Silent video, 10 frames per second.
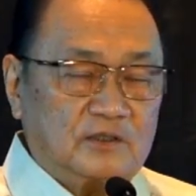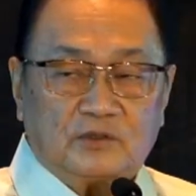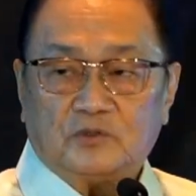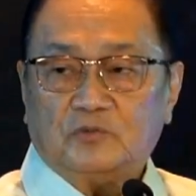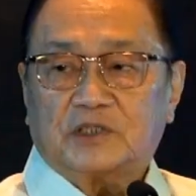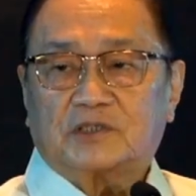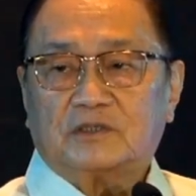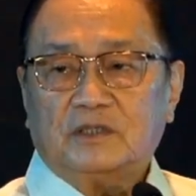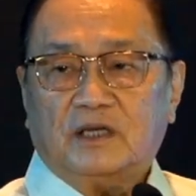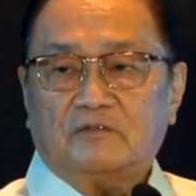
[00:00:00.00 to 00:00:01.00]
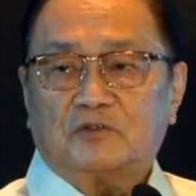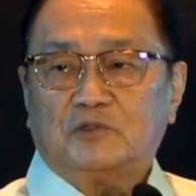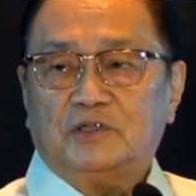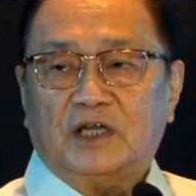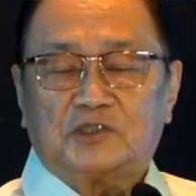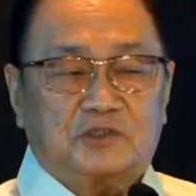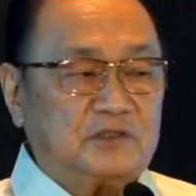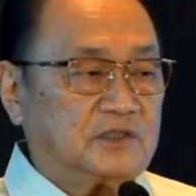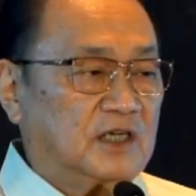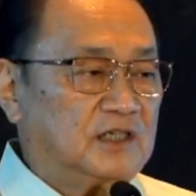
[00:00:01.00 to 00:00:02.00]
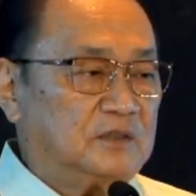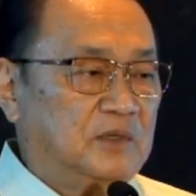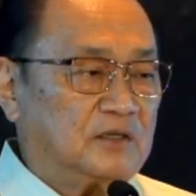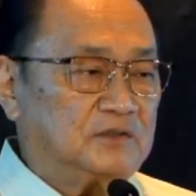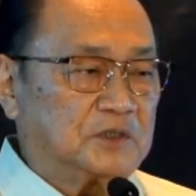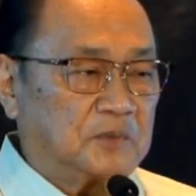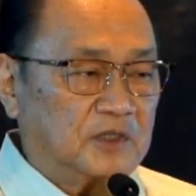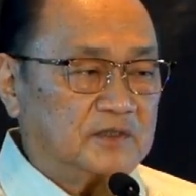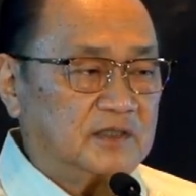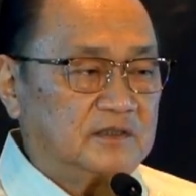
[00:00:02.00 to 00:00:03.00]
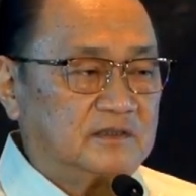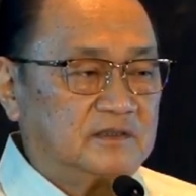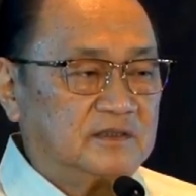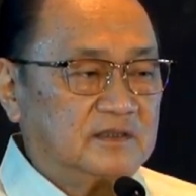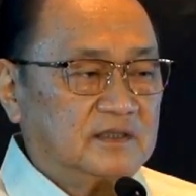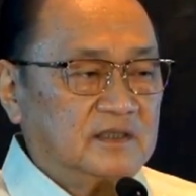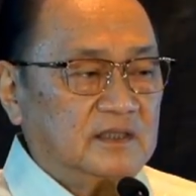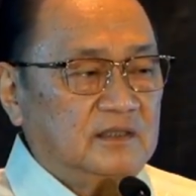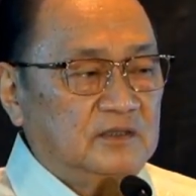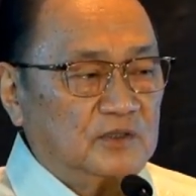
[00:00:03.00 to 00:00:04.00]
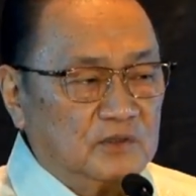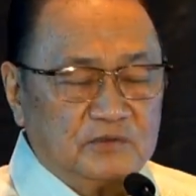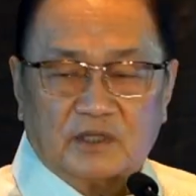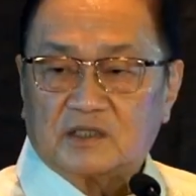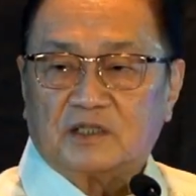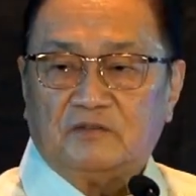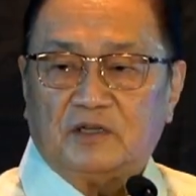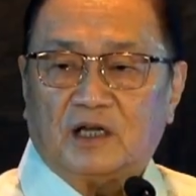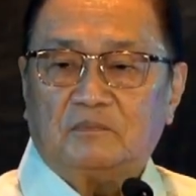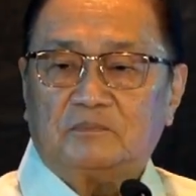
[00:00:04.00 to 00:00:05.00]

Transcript: To which the ever-good-natured Charlie Brown responded, "No, that's giving up.